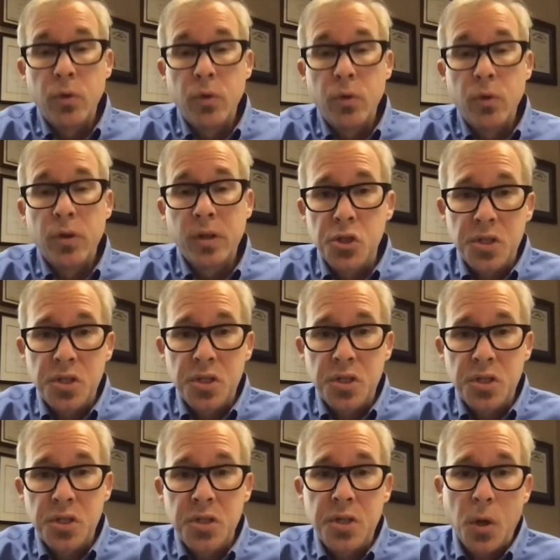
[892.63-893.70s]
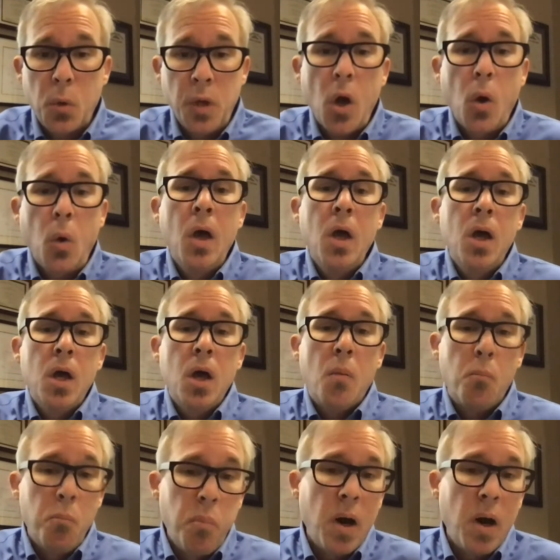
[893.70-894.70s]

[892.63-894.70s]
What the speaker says: We really just don't know.